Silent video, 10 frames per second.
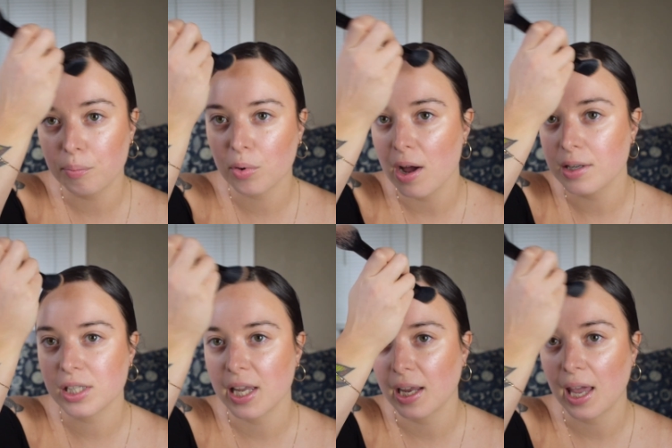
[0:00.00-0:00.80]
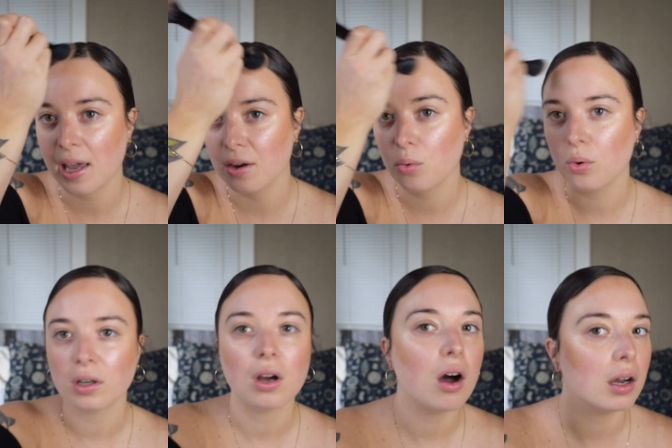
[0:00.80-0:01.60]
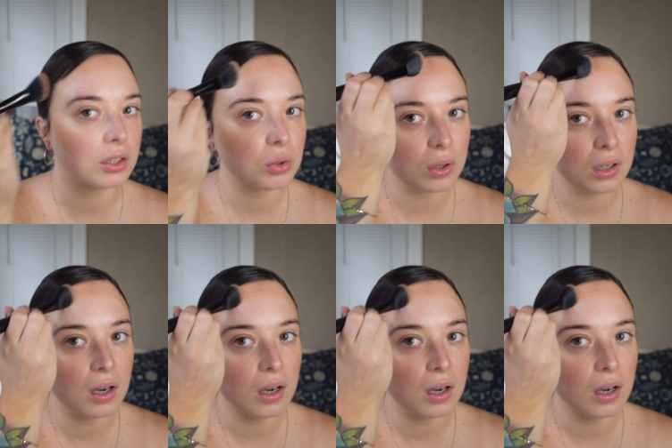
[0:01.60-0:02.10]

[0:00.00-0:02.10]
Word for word: bronzing and or contour